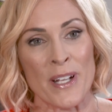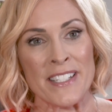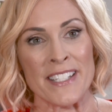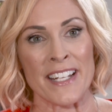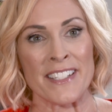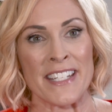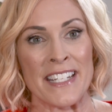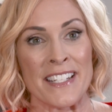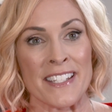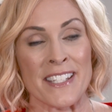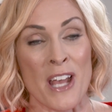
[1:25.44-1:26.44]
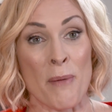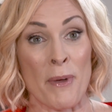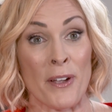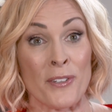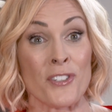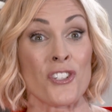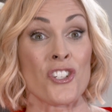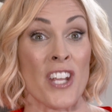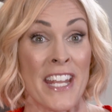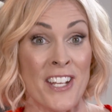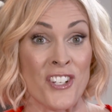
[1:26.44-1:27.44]
2019 is about
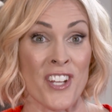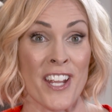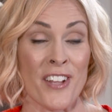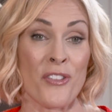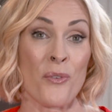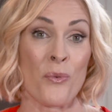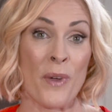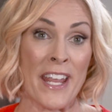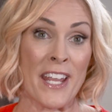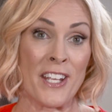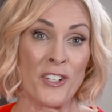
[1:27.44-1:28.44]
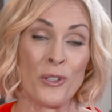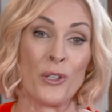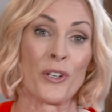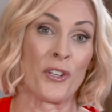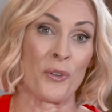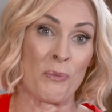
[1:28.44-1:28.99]
changing the way you look at